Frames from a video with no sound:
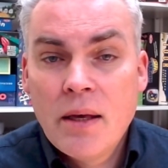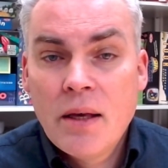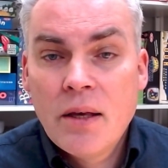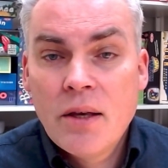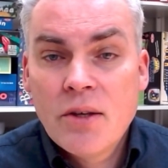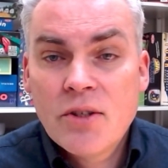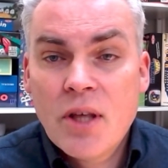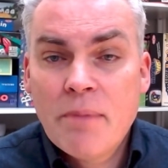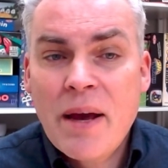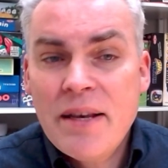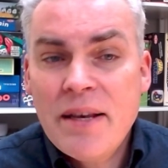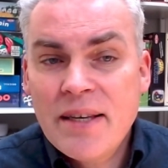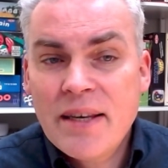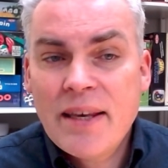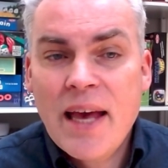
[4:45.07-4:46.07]
So the
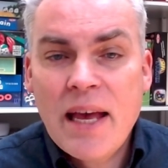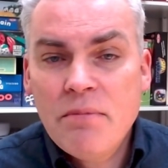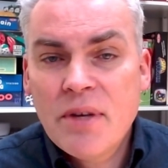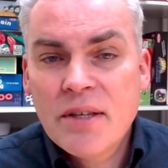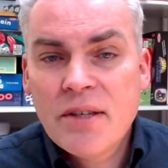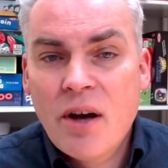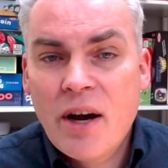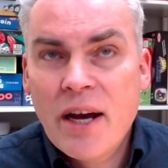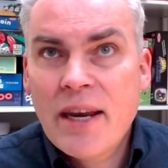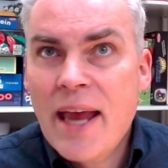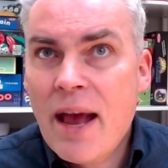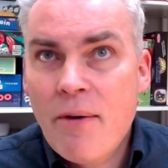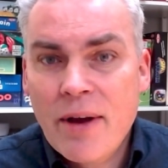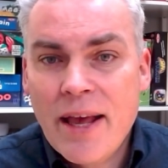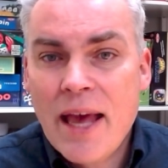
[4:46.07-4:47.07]
basic game design, how
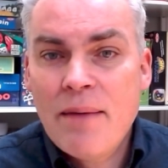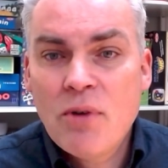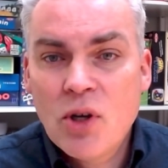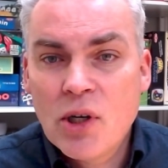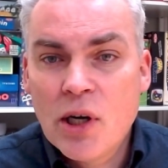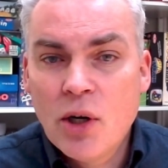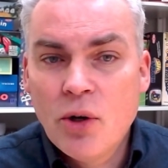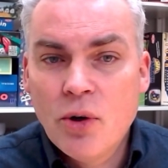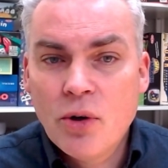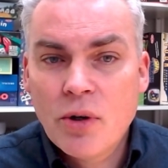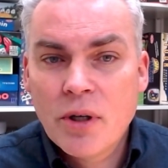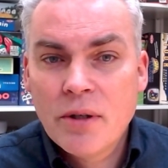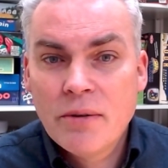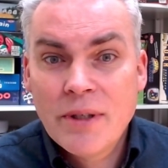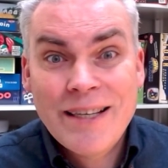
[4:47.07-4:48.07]
a game could look,
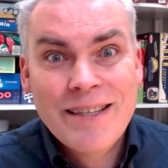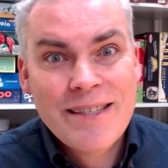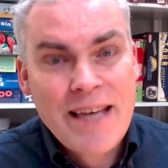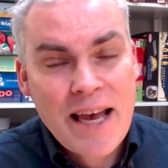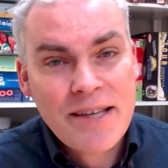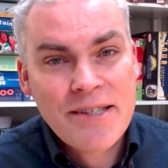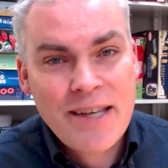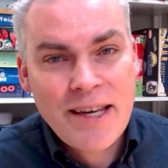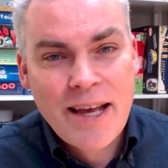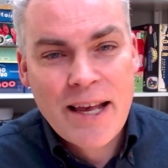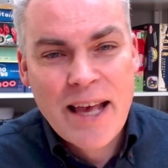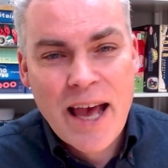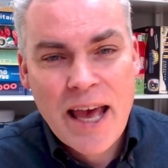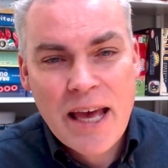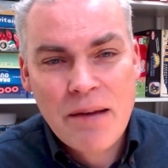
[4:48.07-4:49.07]
testing a
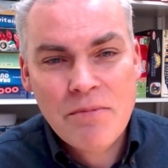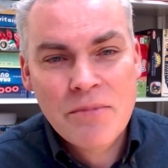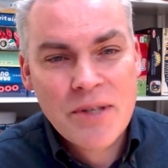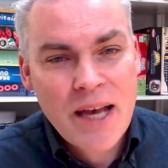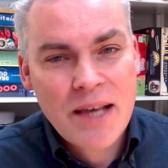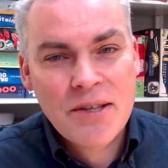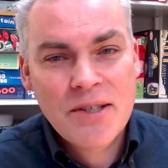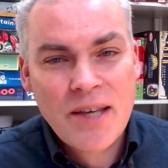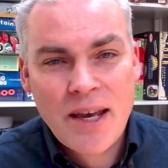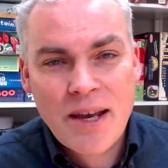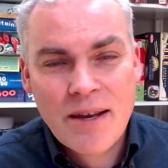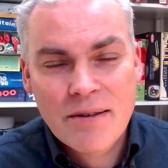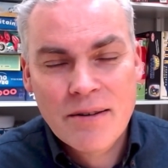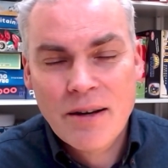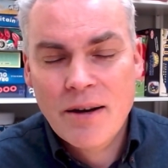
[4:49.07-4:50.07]
game,
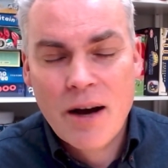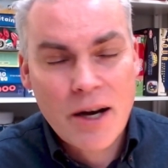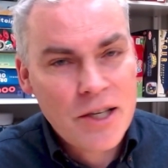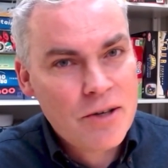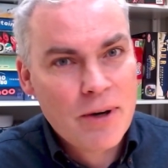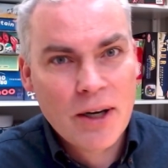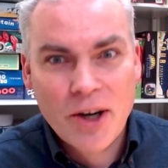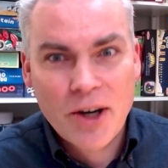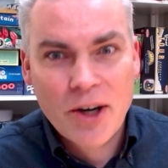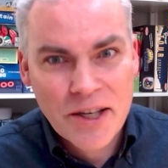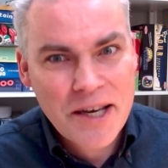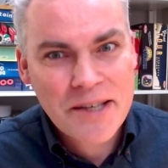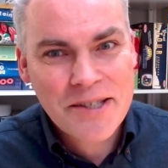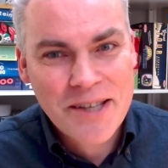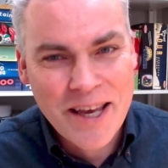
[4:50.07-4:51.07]
I do a lot of
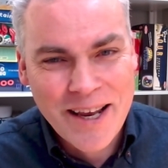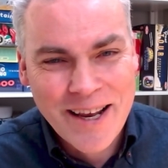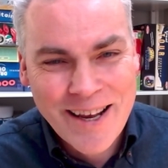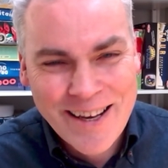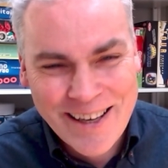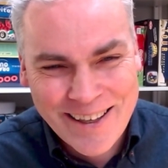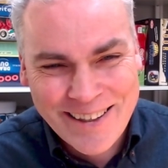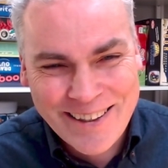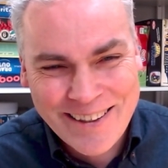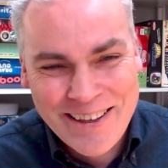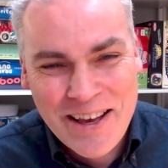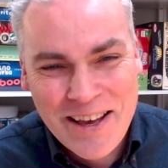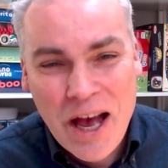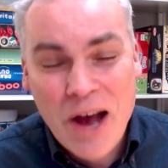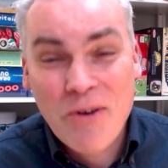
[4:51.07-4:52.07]
testing.
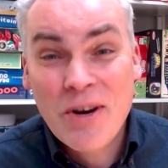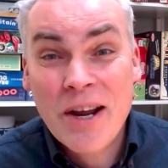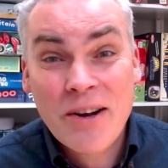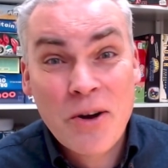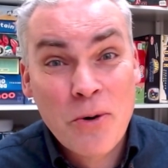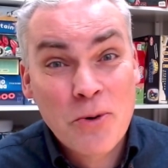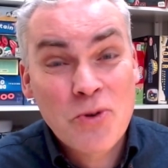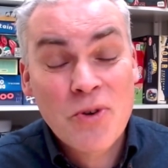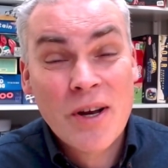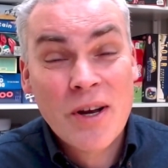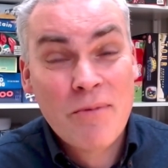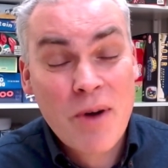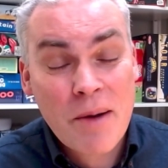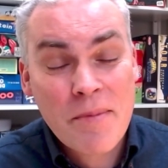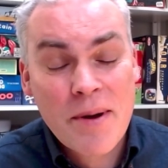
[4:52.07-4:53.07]
And of course,
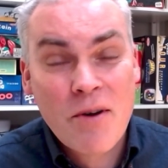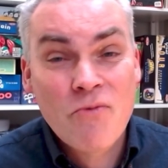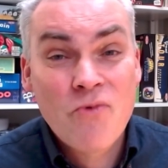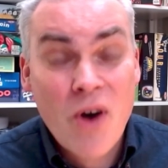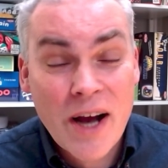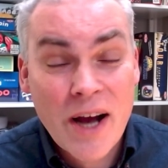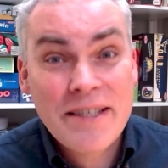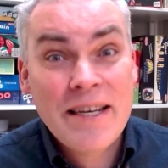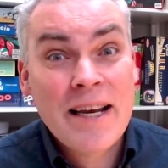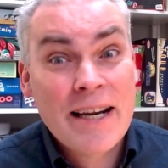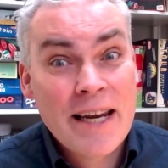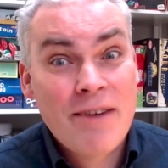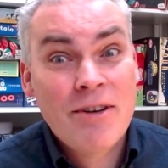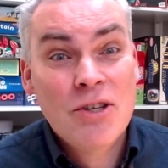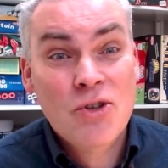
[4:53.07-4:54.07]
I'm writing clear
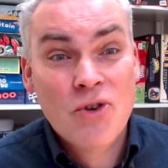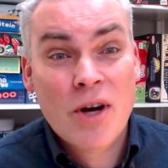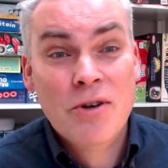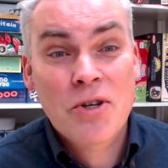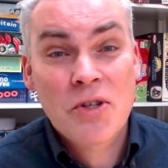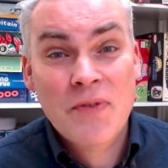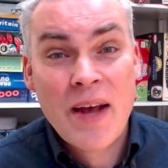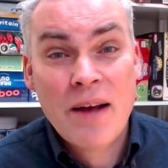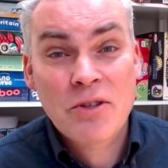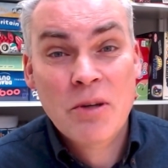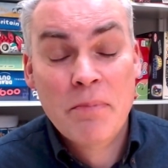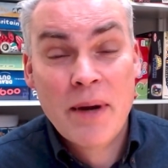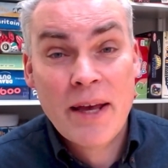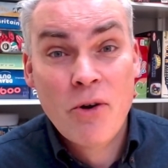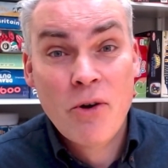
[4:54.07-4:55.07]
instructions for how to
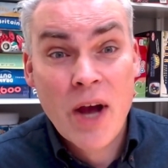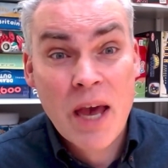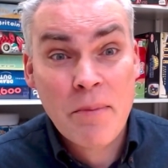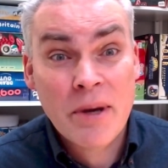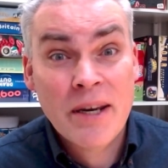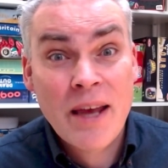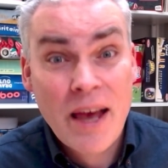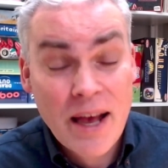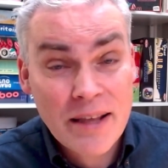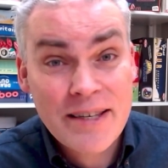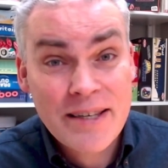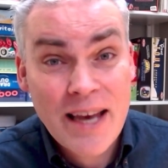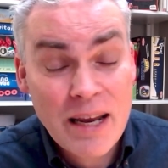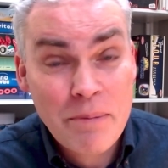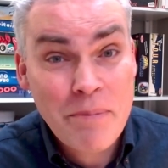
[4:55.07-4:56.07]
play your game and
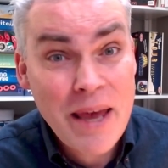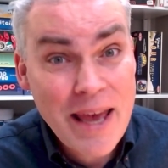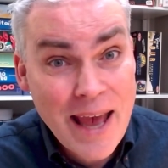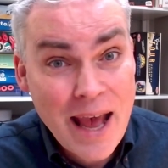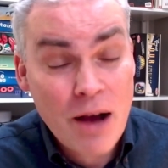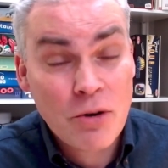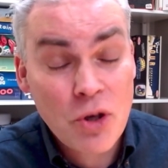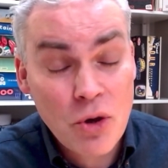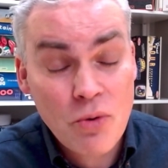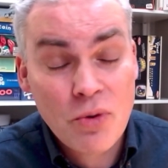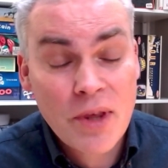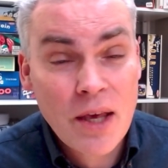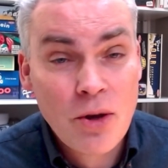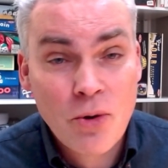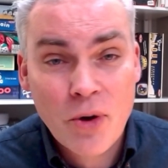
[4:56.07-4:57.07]
telling me how you
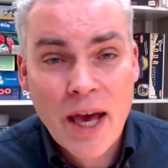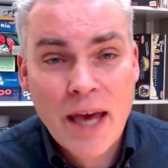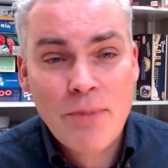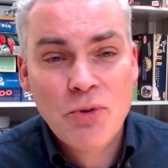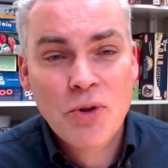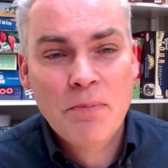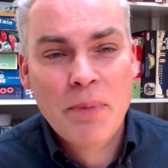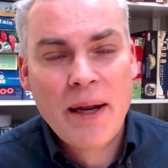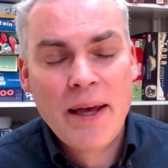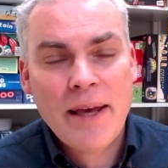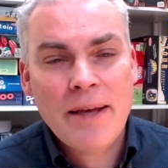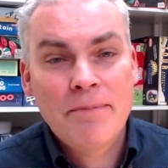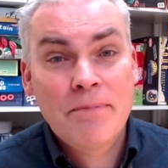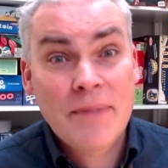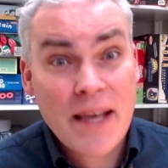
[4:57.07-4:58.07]
think your game should play.
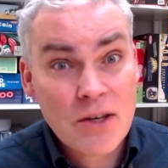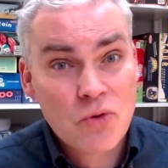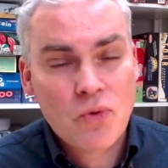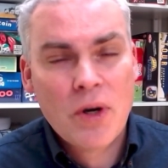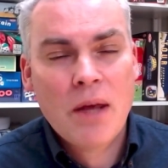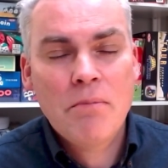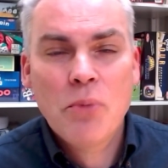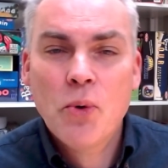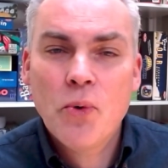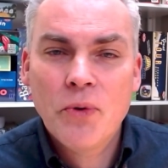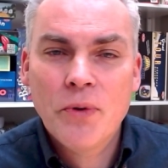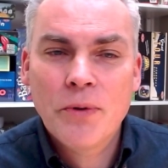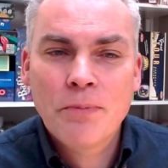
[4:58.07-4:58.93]
That's really important.